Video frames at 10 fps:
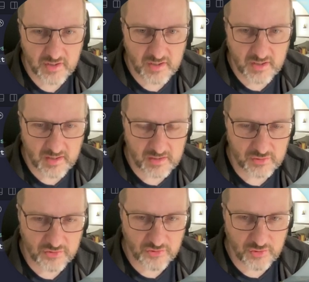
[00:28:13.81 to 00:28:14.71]
That looks
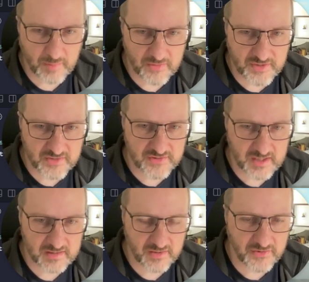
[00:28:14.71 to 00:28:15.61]
almost exactly
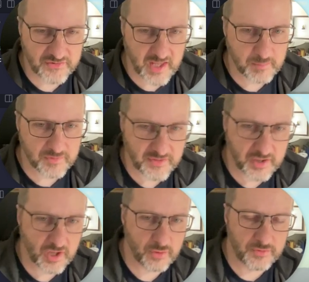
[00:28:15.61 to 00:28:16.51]
the same as the
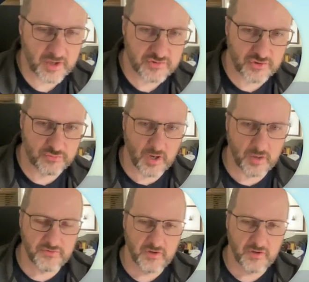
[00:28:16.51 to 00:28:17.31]
code I just wrote